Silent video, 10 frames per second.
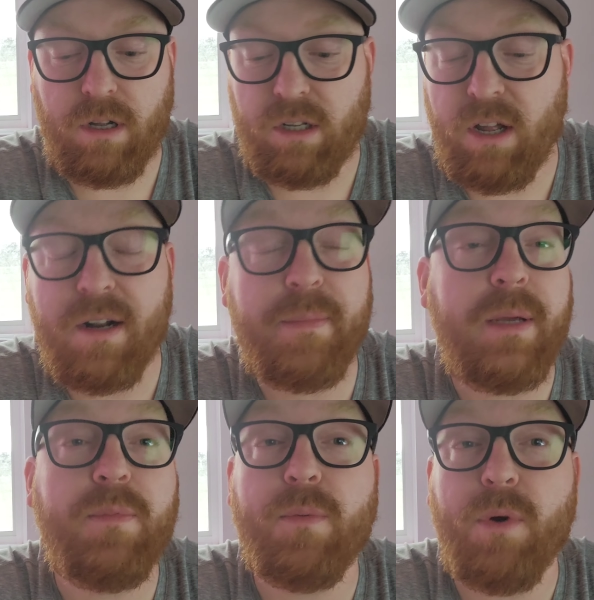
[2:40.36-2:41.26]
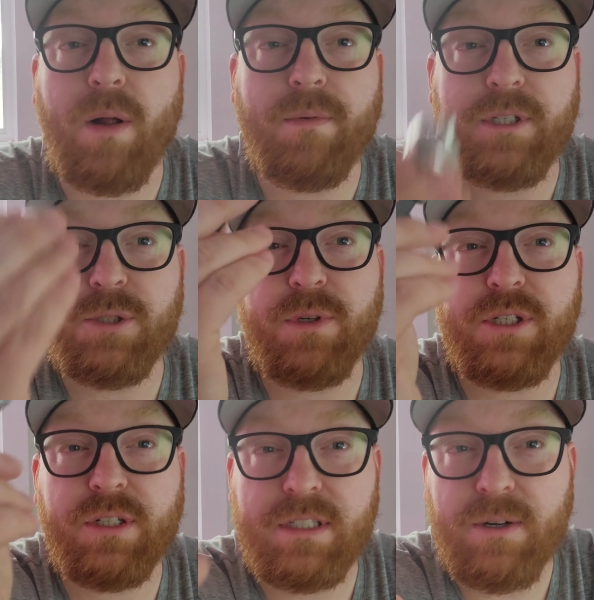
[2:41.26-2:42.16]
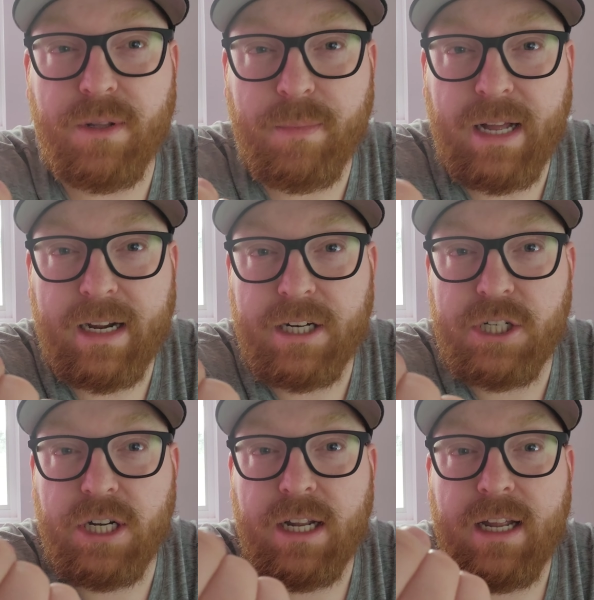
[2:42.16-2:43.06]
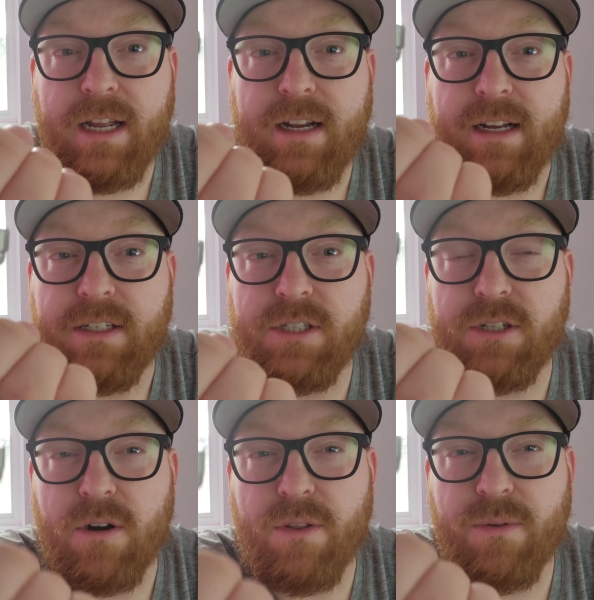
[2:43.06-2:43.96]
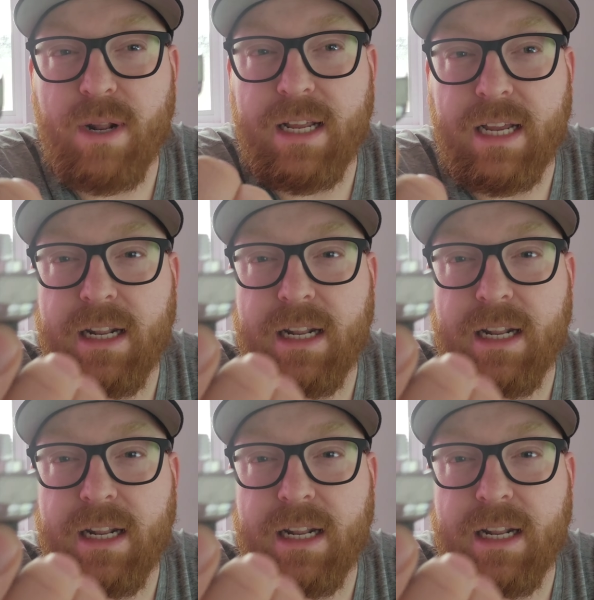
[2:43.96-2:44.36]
a lot of people probably just would have took this out of the package and start threading